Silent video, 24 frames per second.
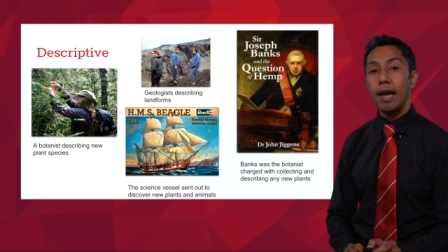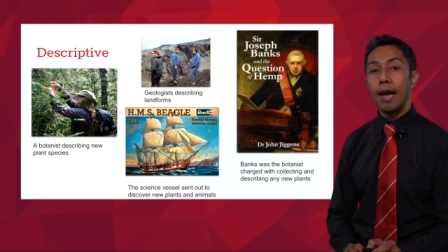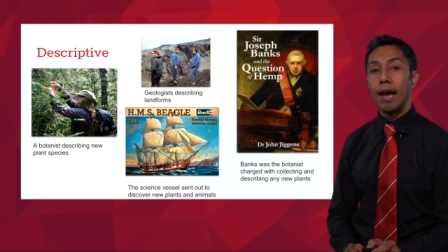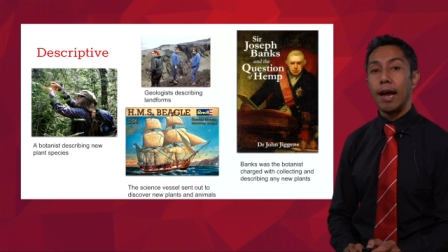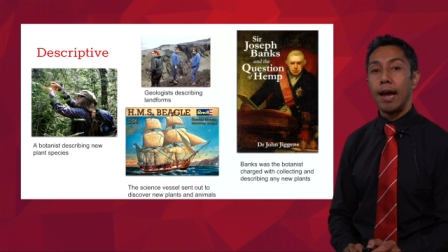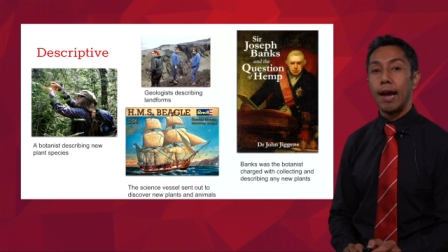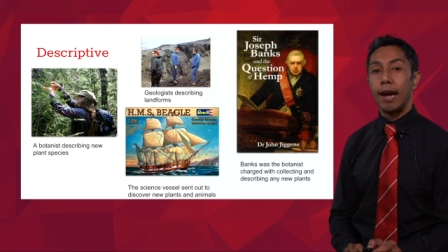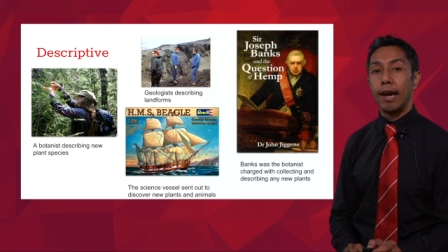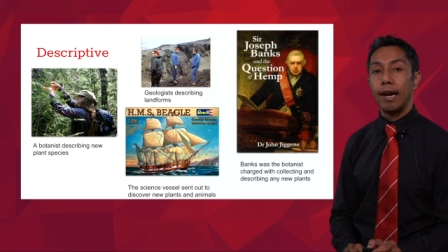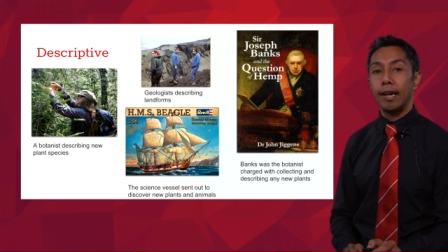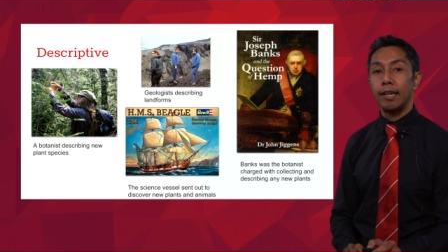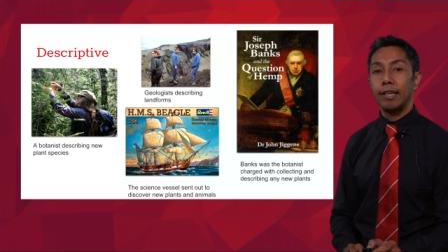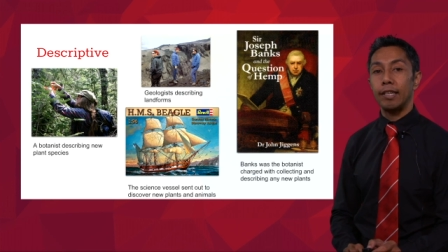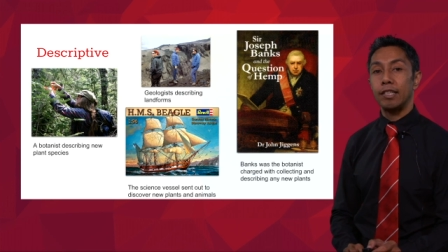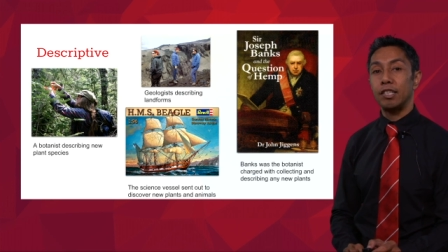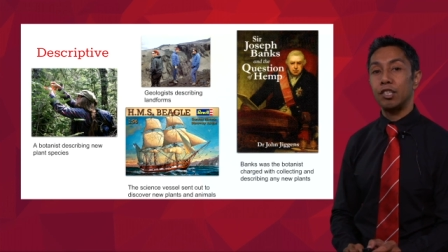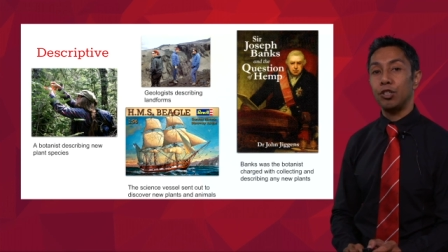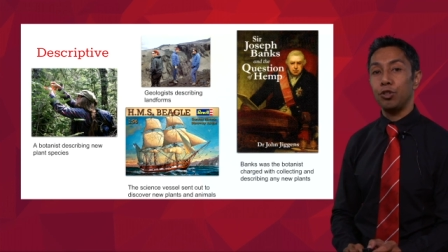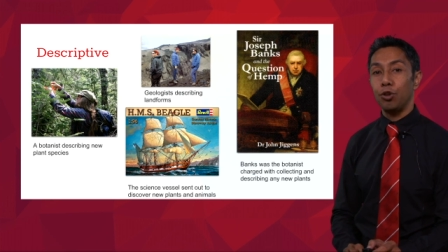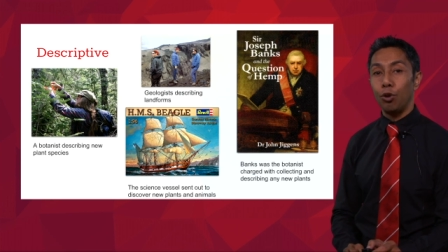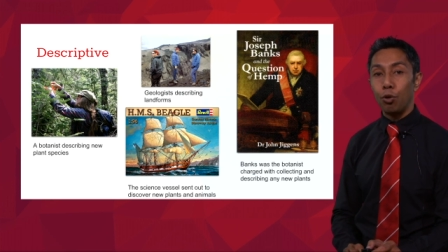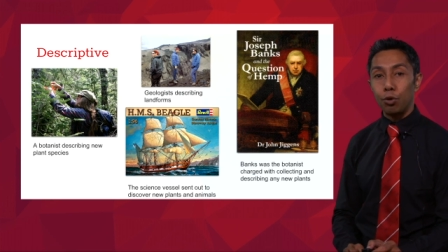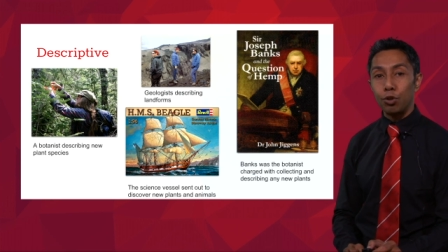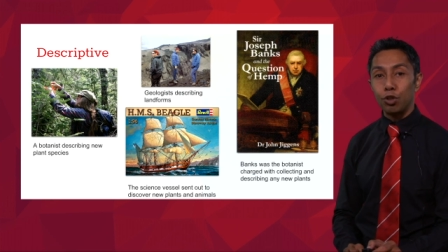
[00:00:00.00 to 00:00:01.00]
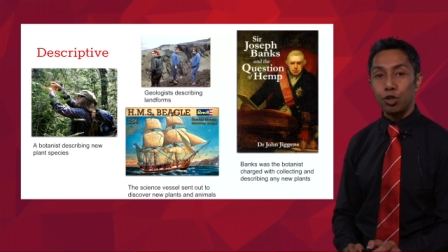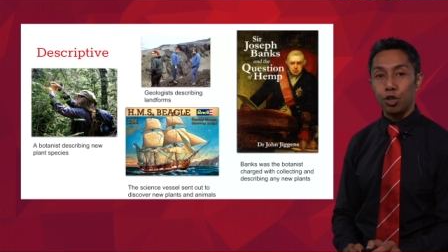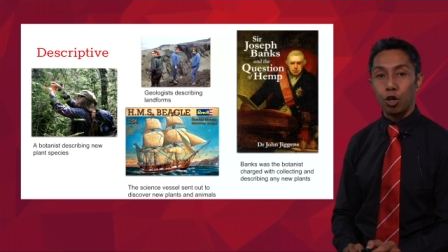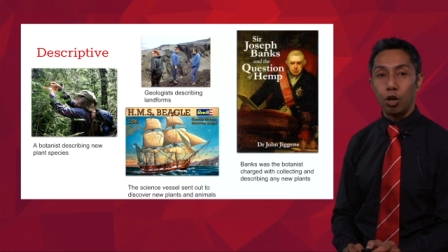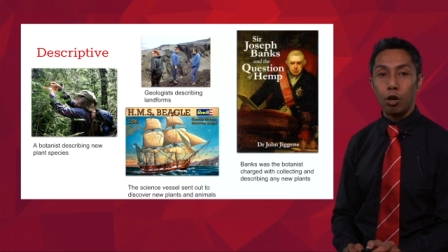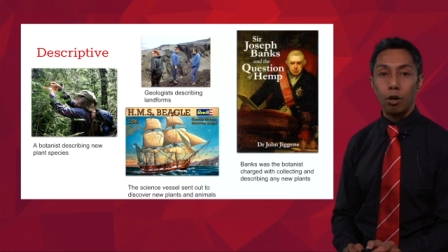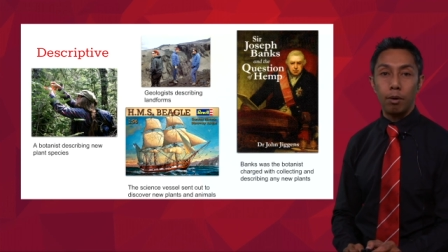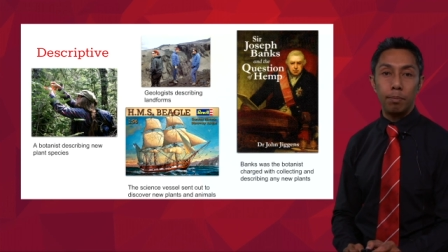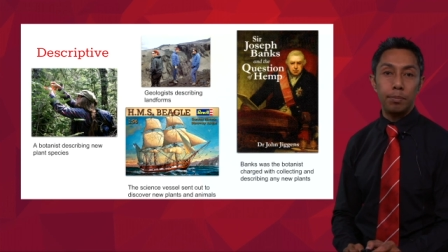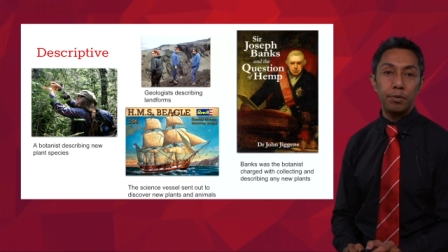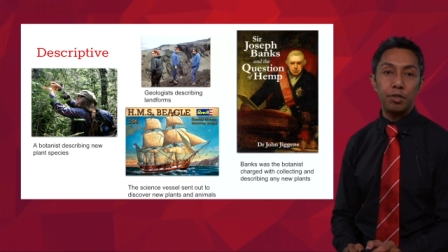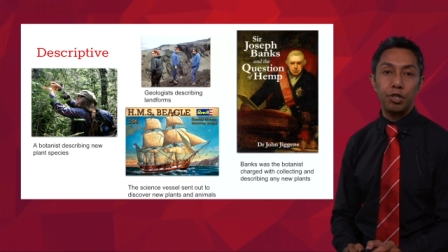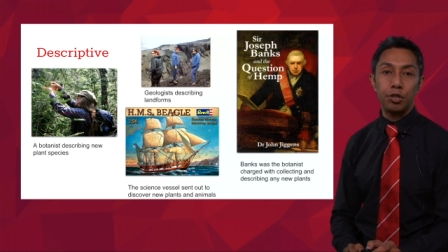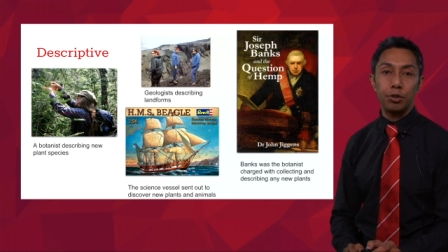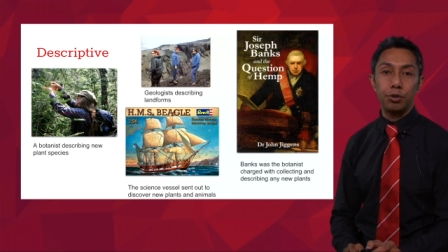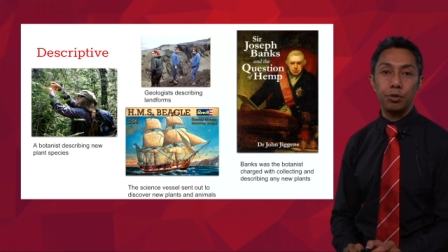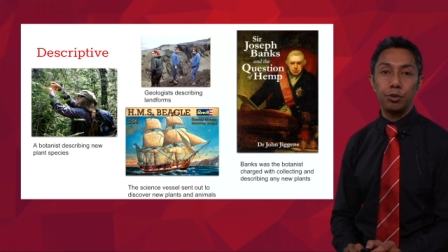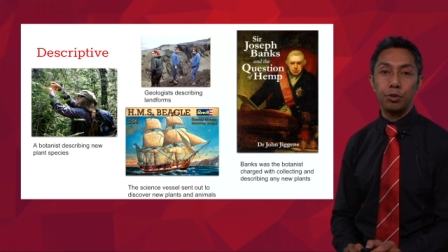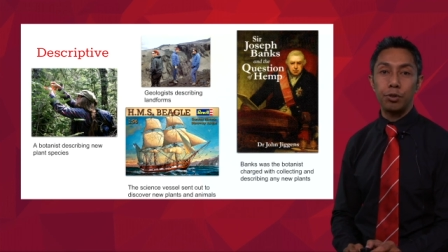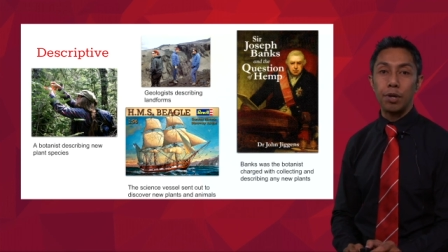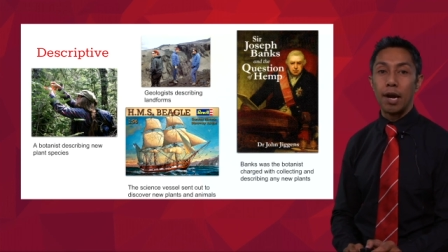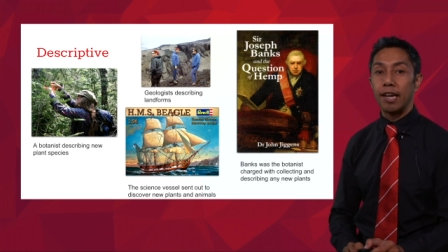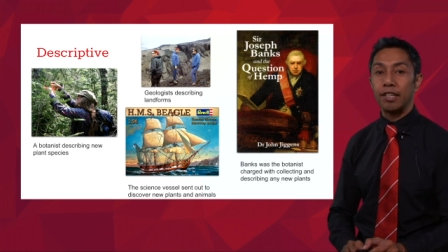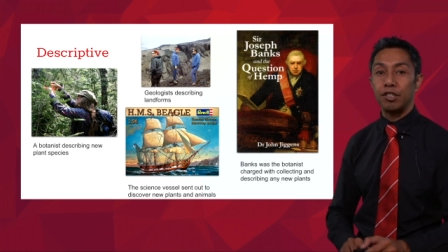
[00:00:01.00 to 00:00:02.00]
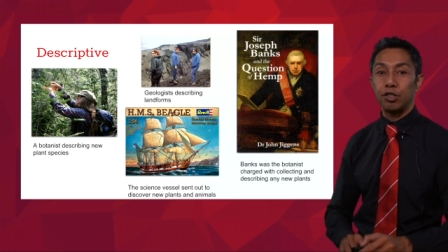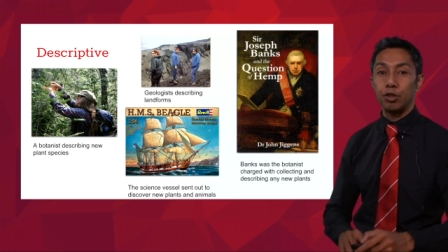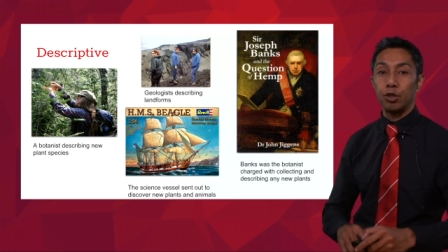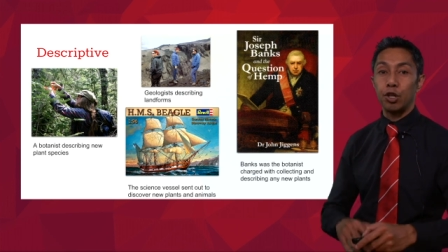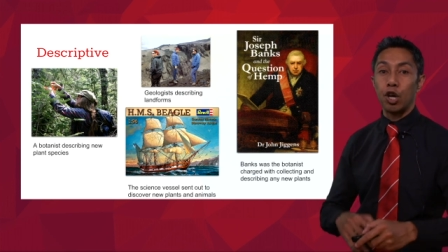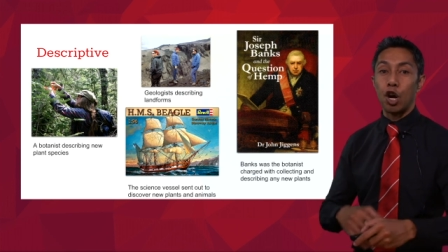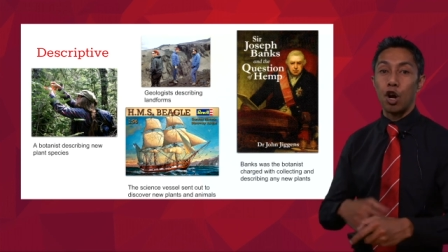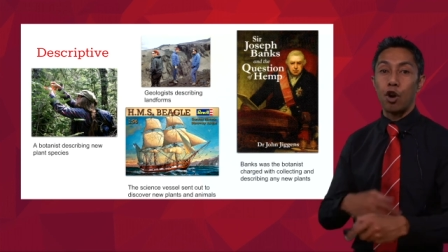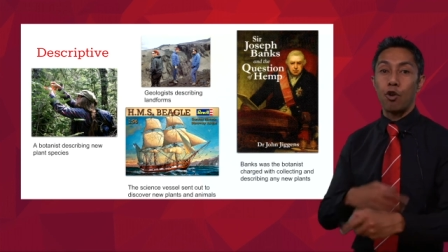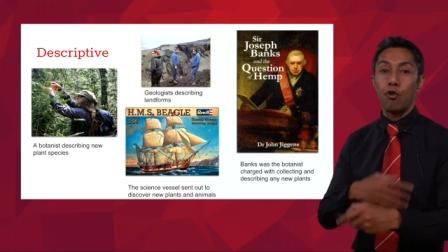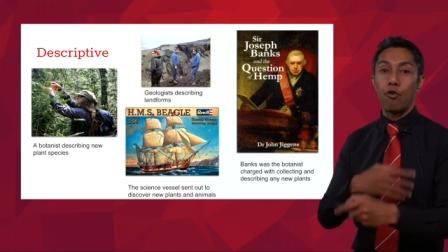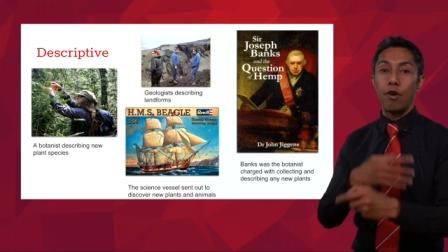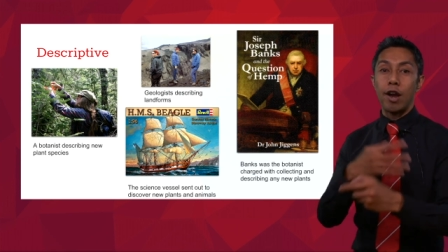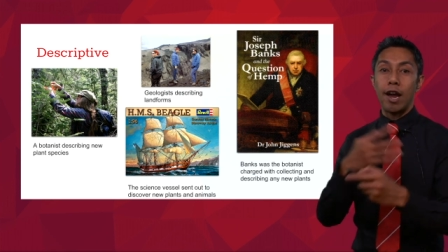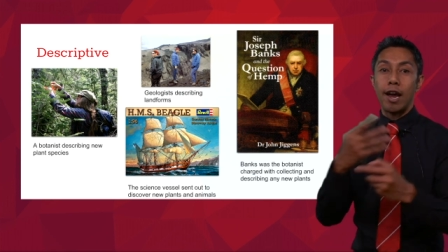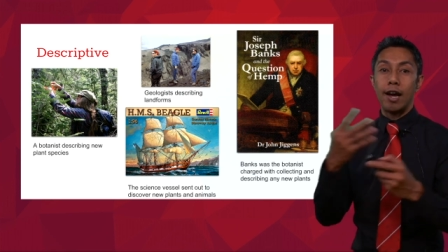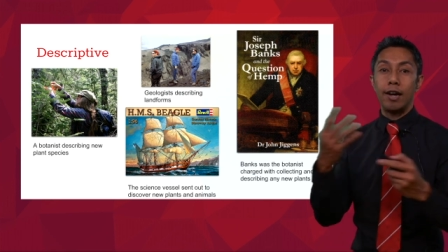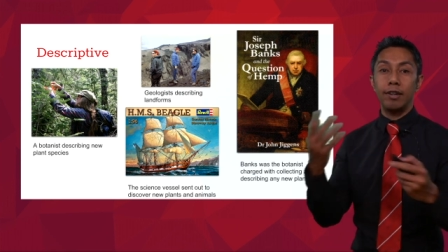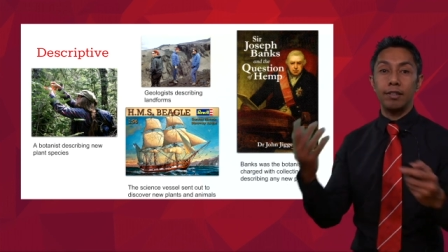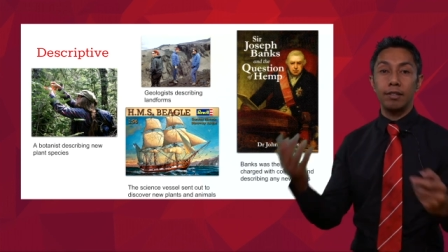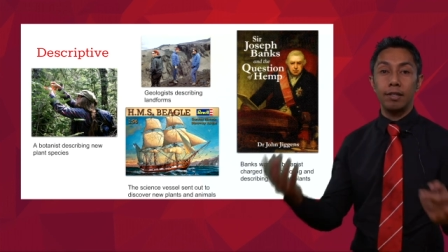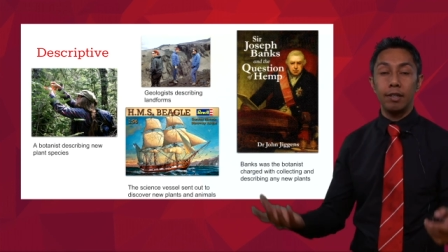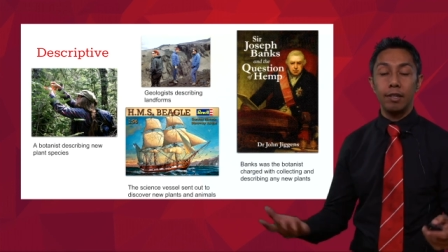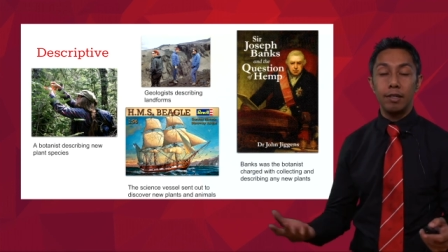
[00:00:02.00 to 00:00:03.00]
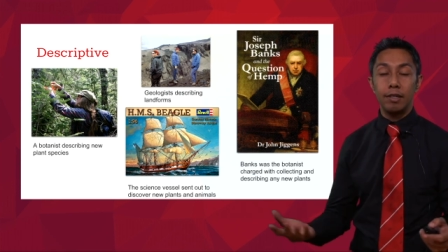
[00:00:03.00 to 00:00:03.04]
and it's your job to, as you go around,